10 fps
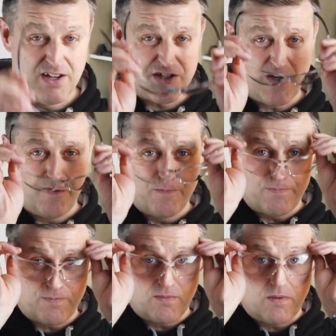So
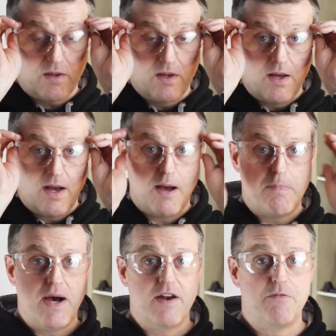a
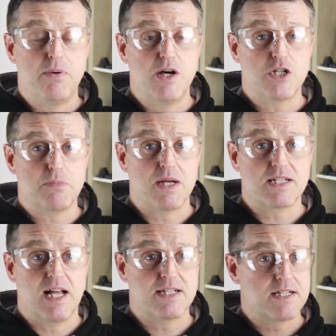pair of
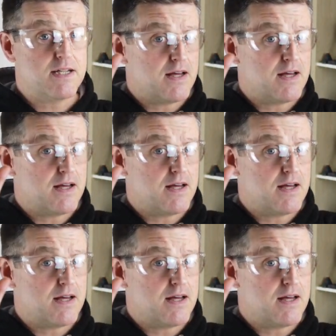Perspex glasses